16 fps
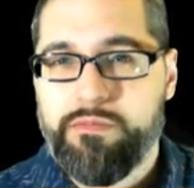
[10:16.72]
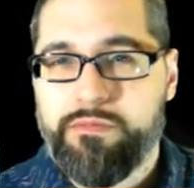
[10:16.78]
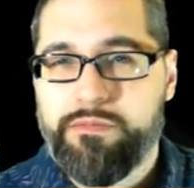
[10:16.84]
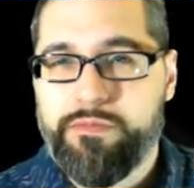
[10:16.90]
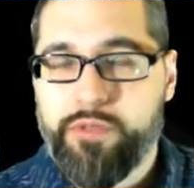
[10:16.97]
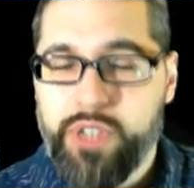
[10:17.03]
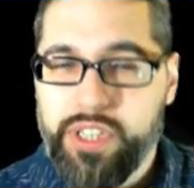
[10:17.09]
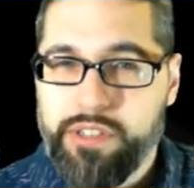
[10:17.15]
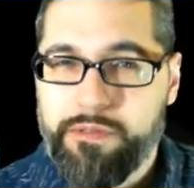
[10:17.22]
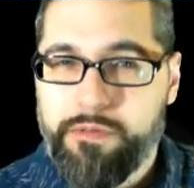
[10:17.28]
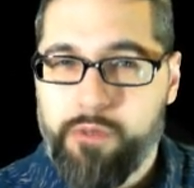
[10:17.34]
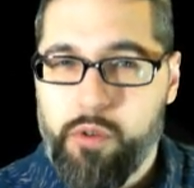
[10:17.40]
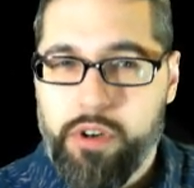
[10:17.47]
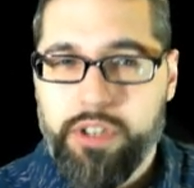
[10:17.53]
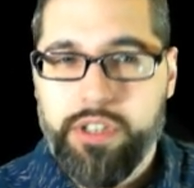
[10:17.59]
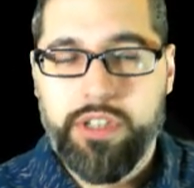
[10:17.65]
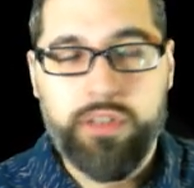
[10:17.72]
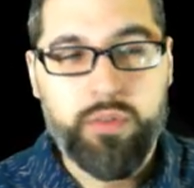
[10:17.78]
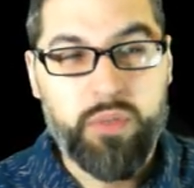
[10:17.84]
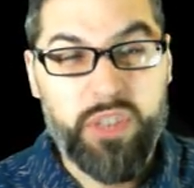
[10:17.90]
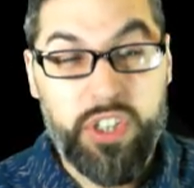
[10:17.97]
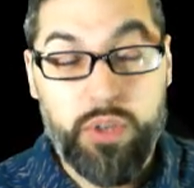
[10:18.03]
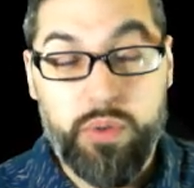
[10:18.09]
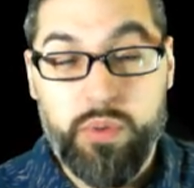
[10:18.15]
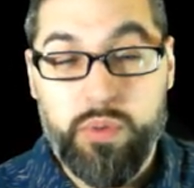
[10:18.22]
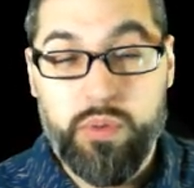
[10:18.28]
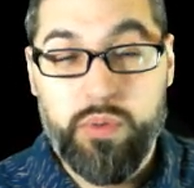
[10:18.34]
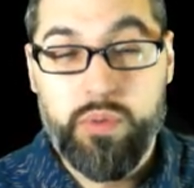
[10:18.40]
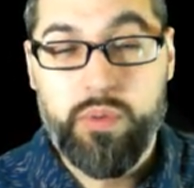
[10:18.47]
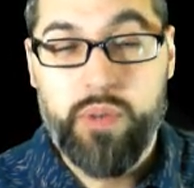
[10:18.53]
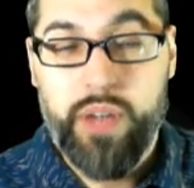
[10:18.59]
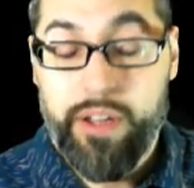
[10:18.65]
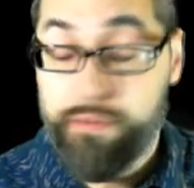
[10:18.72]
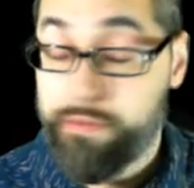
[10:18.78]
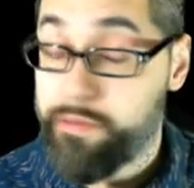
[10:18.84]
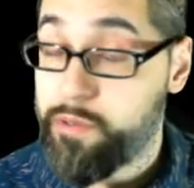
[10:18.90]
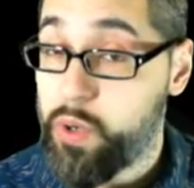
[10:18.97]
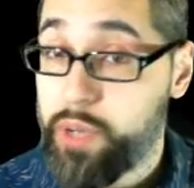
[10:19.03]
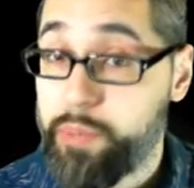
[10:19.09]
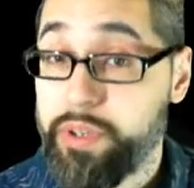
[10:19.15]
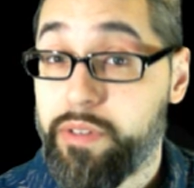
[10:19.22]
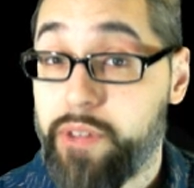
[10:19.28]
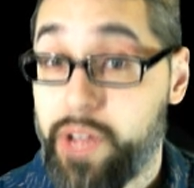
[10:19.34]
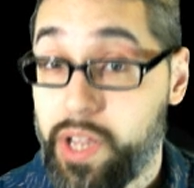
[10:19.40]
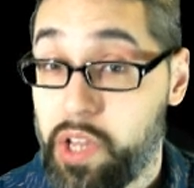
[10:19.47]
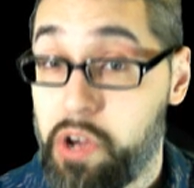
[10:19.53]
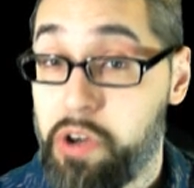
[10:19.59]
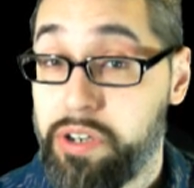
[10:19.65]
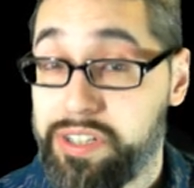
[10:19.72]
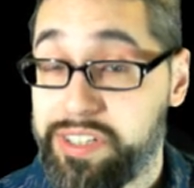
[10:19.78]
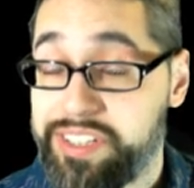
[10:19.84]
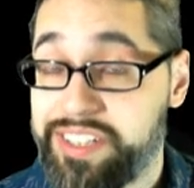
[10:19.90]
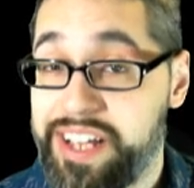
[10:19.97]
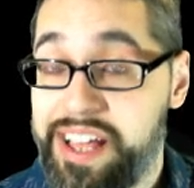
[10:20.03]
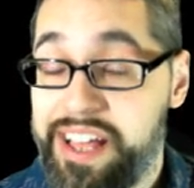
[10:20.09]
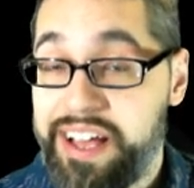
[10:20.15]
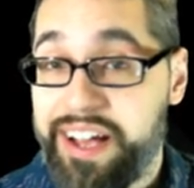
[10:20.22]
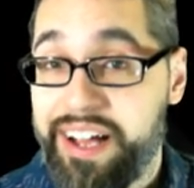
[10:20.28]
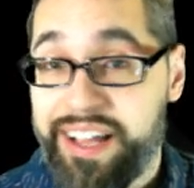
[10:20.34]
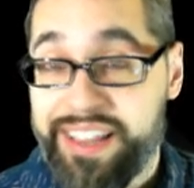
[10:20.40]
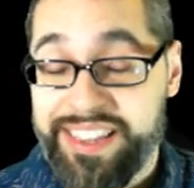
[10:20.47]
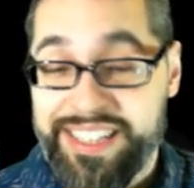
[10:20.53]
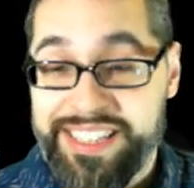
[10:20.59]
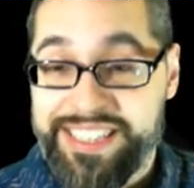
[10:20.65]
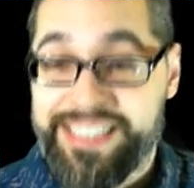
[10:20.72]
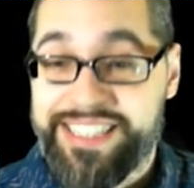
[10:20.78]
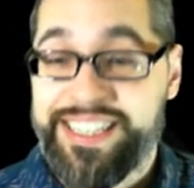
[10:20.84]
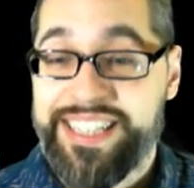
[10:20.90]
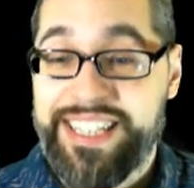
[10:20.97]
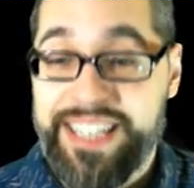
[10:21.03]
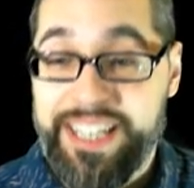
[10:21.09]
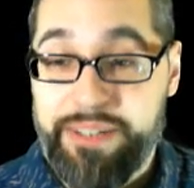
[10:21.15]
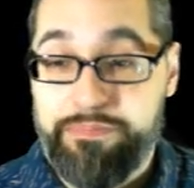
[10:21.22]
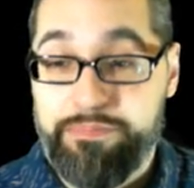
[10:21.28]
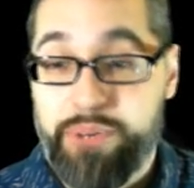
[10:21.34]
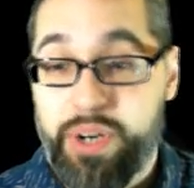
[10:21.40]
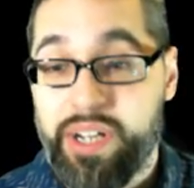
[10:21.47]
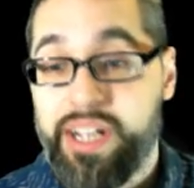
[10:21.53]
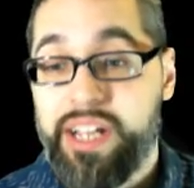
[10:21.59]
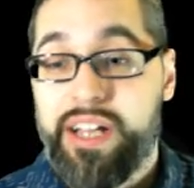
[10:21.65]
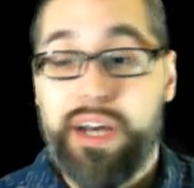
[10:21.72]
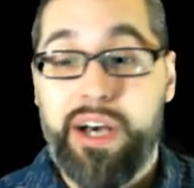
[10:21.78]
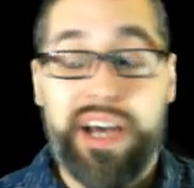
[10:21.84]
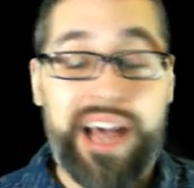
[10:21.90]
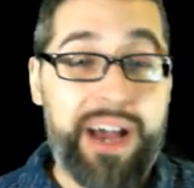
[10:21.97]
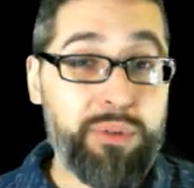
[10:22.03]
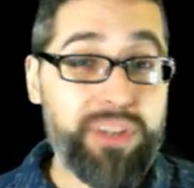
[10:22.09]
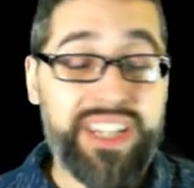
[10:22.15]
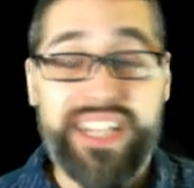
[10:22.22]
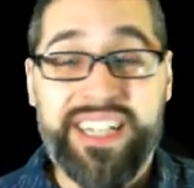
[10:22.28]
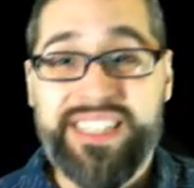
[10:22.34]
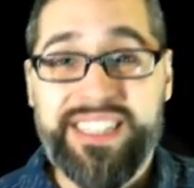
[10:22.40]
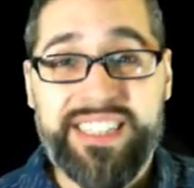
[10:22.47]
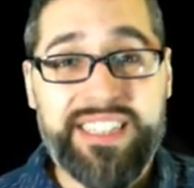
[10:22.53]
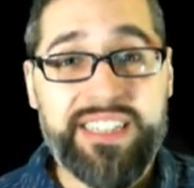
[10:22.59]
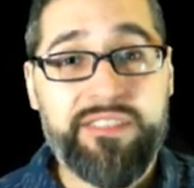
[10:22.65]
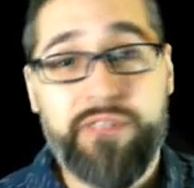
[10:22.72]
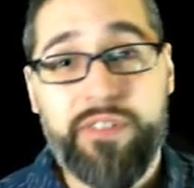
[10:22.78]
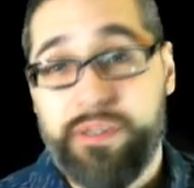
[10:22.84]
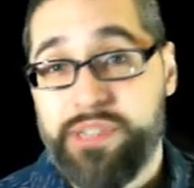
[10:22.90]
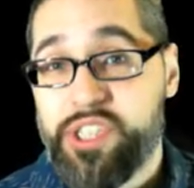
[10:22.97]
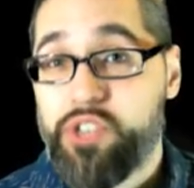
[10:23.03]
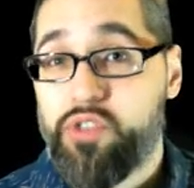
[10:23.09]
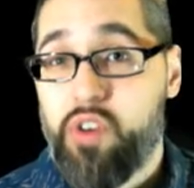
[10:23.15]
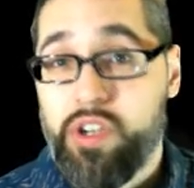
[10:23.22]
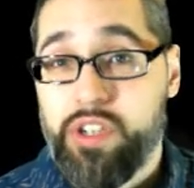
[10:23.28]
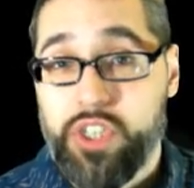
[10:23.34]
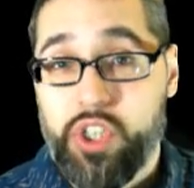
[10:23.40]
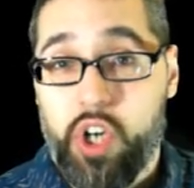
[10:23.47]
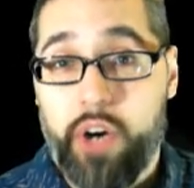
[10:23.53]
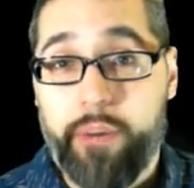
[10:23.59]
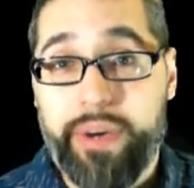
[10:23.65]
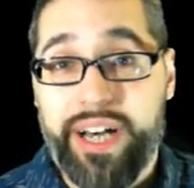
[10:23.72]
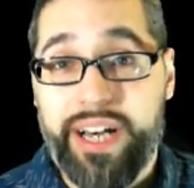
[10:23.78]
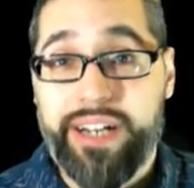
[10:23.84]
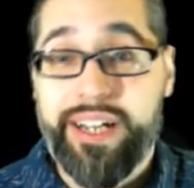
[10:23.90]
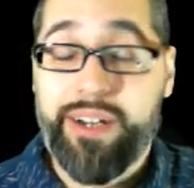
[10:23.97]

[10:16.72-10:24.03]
Frieza Force, because we do have quite a bit of LRs on this team. But I would like to see a very strong Zarbon.